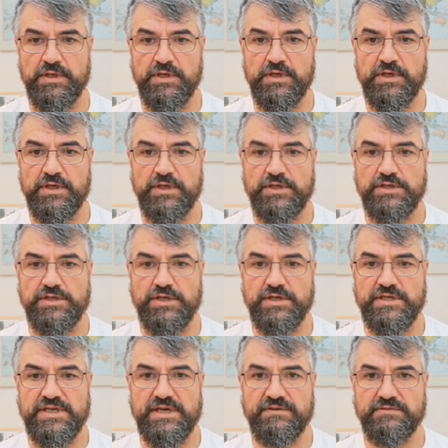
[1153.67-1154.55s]

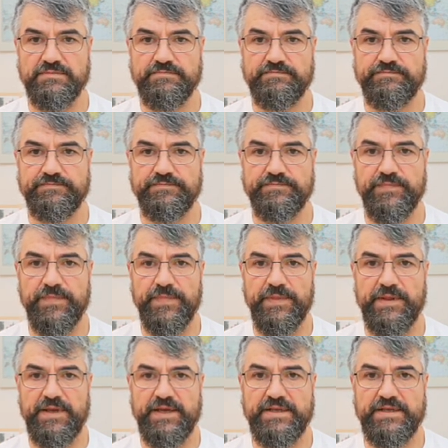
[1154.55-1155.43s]
shut down,
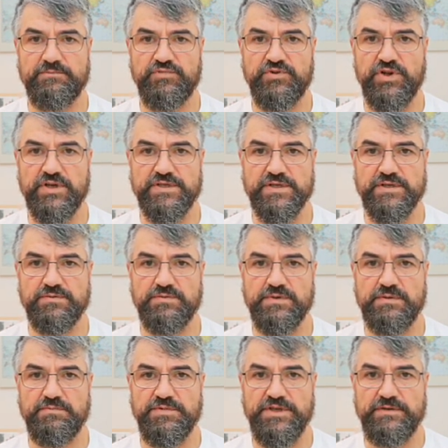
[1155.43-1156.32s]
and the project
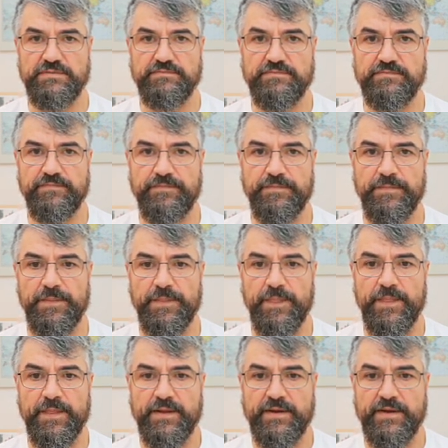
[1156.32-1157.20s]
will be
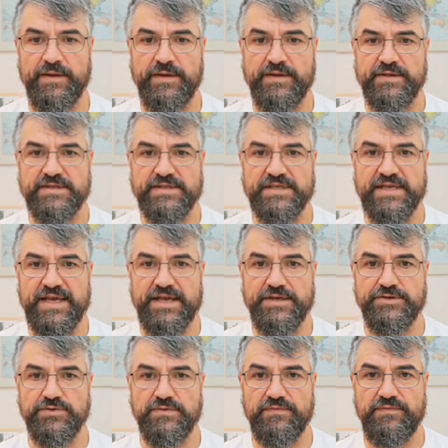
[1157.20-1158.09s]

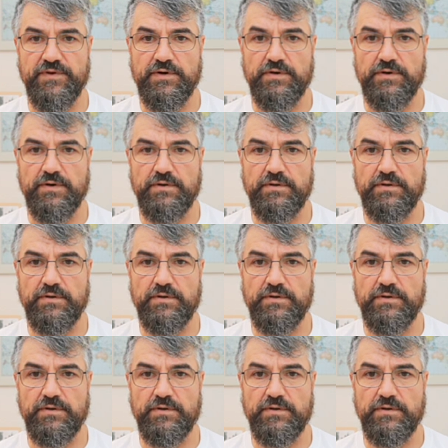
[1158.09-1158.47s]
scheduled for